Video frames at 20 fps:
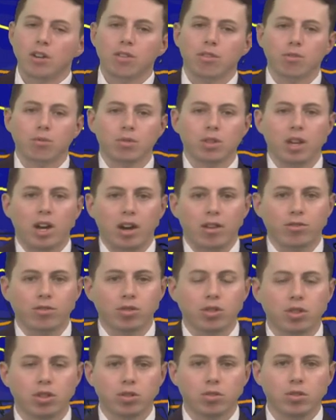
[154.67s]
through the
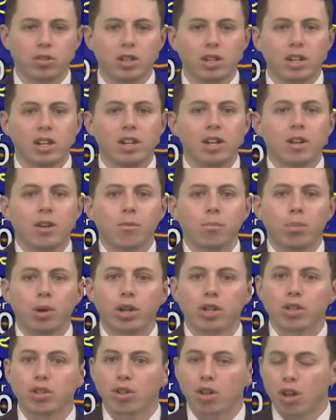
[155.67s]
afternoon. But
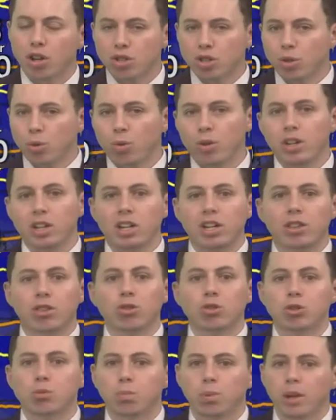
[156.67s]
you'll also want to get
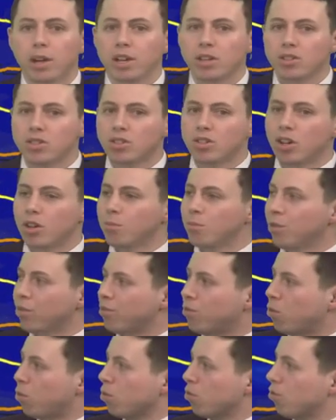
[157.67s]
those plans done
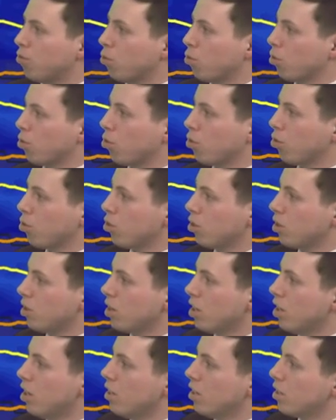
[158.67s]
before 4.30,
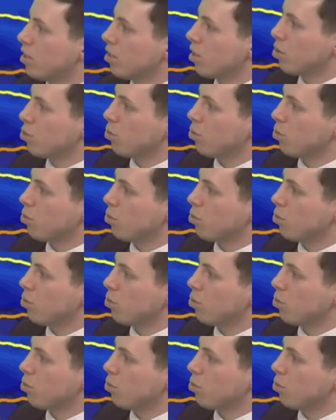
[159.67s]
because as